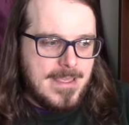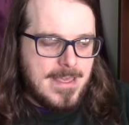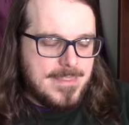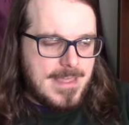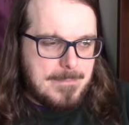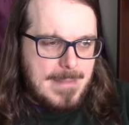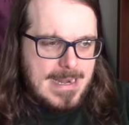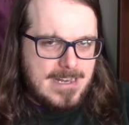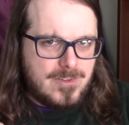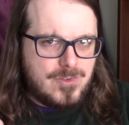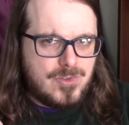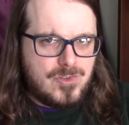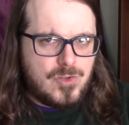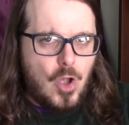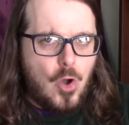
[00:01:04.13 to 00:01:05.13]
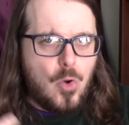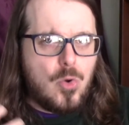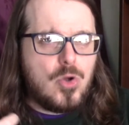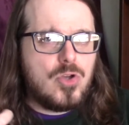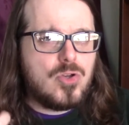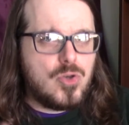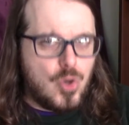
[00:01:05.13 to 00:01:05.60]
that made it
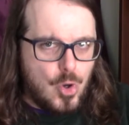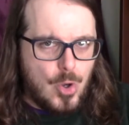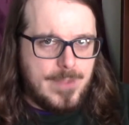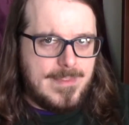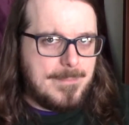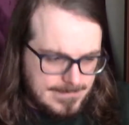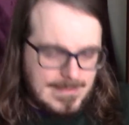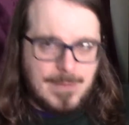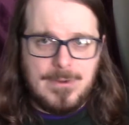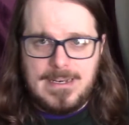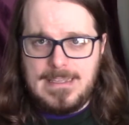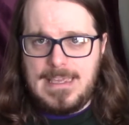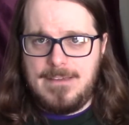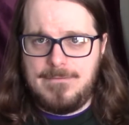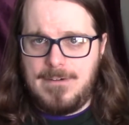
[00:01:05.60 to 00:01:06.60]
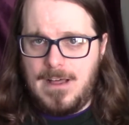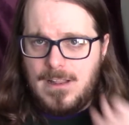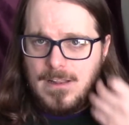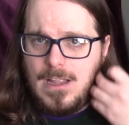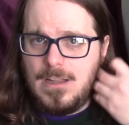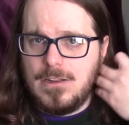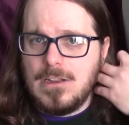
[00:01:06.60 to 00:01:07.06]
so good. I'm going to give
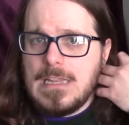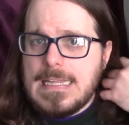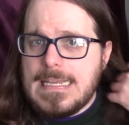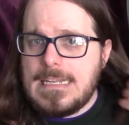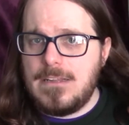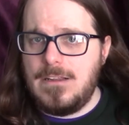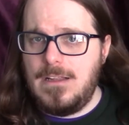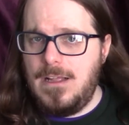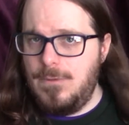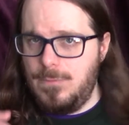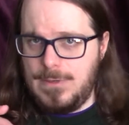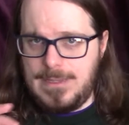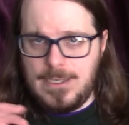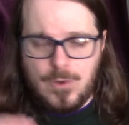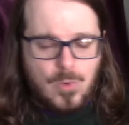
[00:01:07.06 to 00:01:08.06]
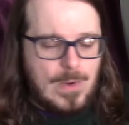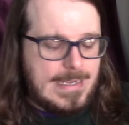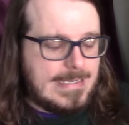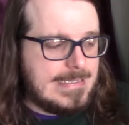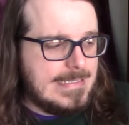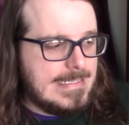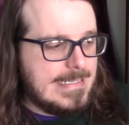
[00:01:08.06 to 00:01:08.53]
a really
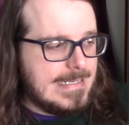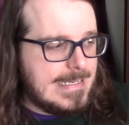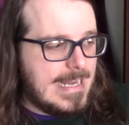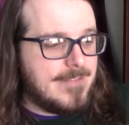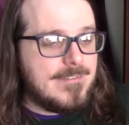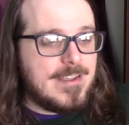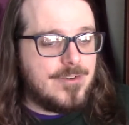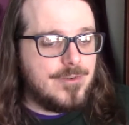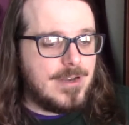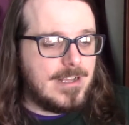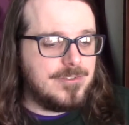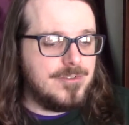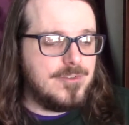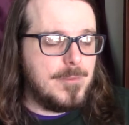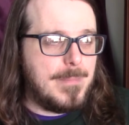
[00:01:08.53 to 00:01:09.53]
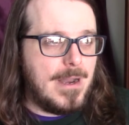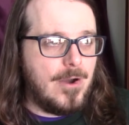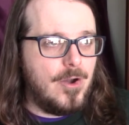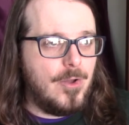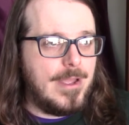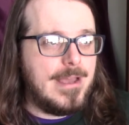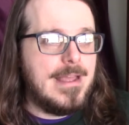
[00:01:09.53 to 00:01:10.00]
quick kind of introduction to
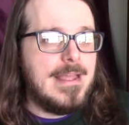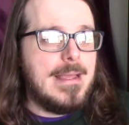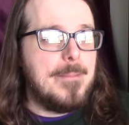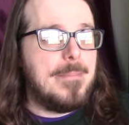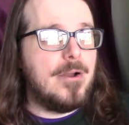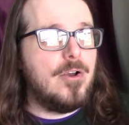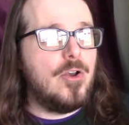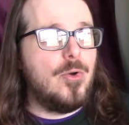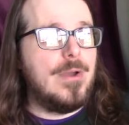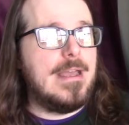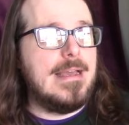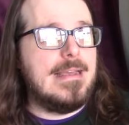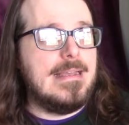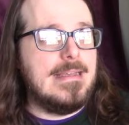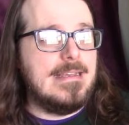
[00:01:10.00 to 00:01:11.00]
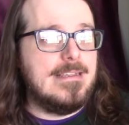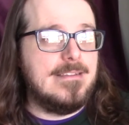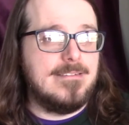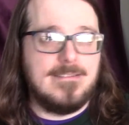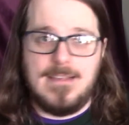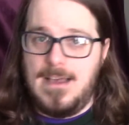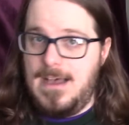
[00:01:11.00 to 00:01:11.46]
Paranoia. Paranoia
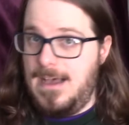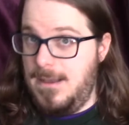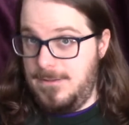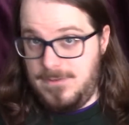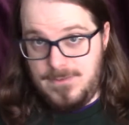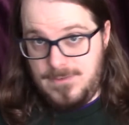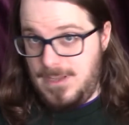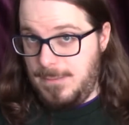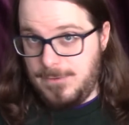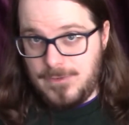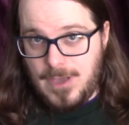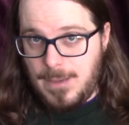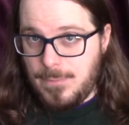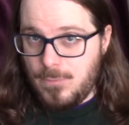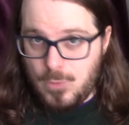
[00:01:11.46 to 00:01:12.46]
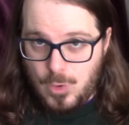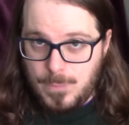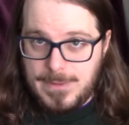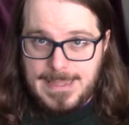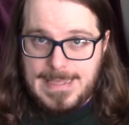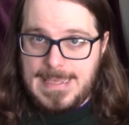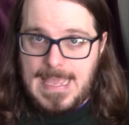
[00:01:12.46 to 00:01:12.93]
is a tabletop
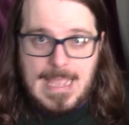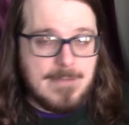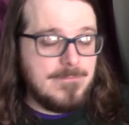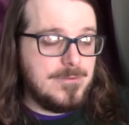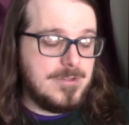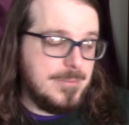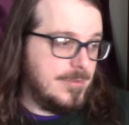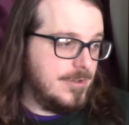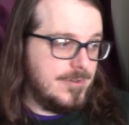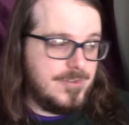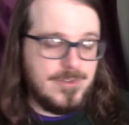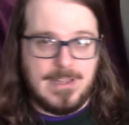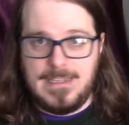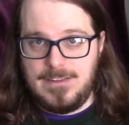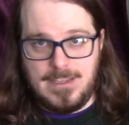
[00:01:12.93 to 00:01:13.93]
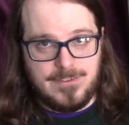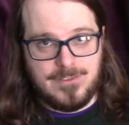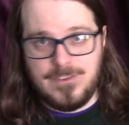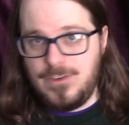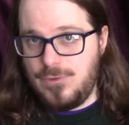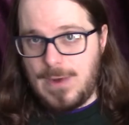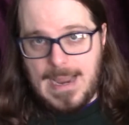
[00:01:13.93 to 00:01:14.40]
role-playing game similar to like
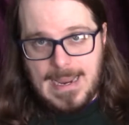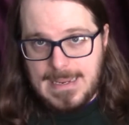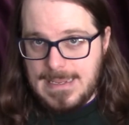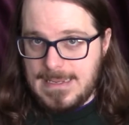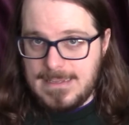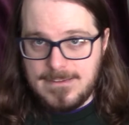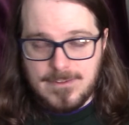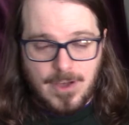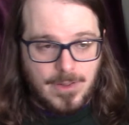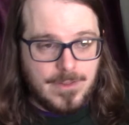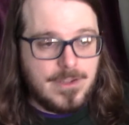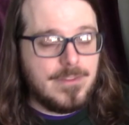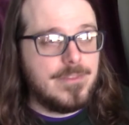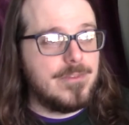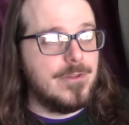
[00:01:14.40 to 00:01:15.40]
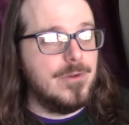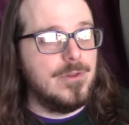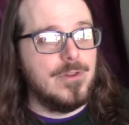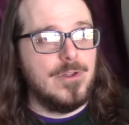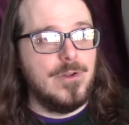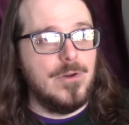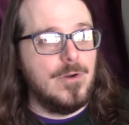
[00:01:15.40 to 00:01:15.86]
Dungeons and Dragons, Call of
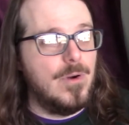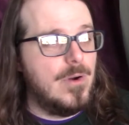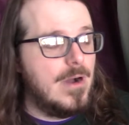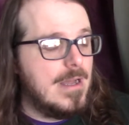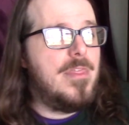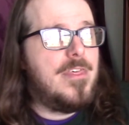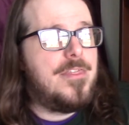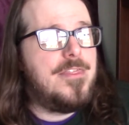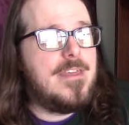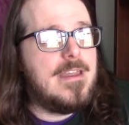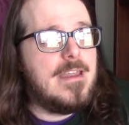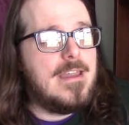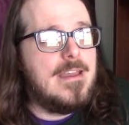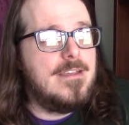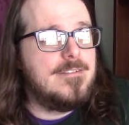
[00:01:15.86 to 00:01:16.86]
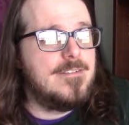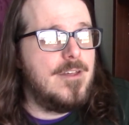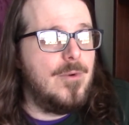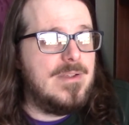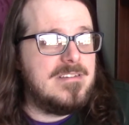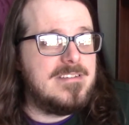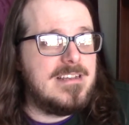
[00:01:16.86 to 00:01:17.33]
Cthulhu. The thing is,
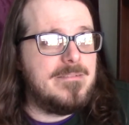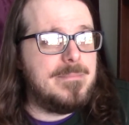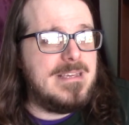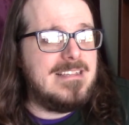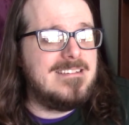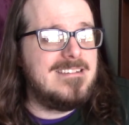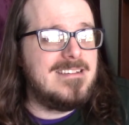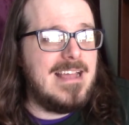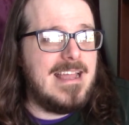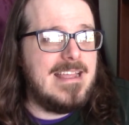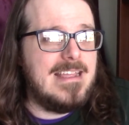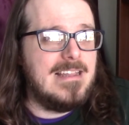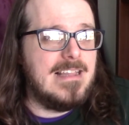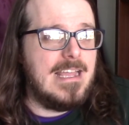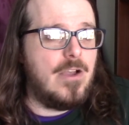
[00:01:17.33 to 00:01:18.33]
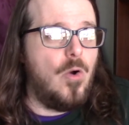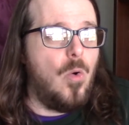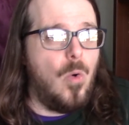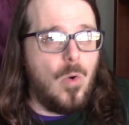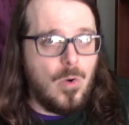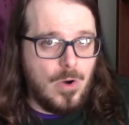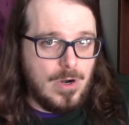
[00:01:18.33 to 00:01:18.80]
though, instead of being set in like
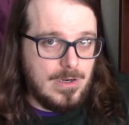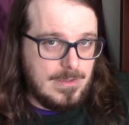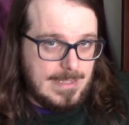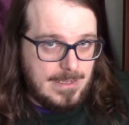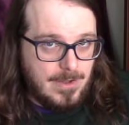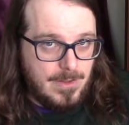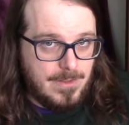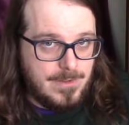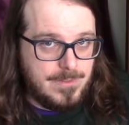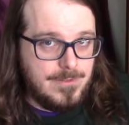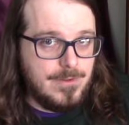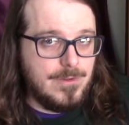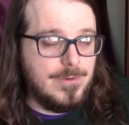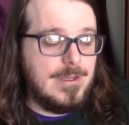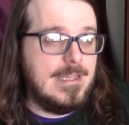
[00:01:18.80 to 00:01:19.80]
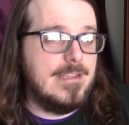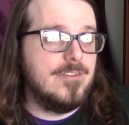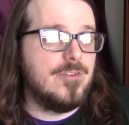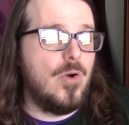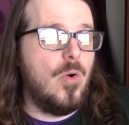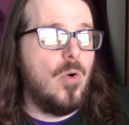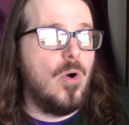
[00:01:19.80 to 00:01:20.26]
horror like Call of Cthulhu
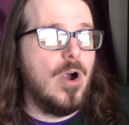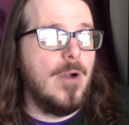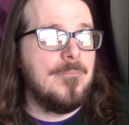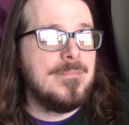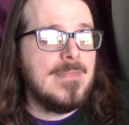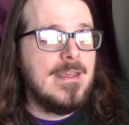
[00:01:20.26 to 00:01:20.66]
is, or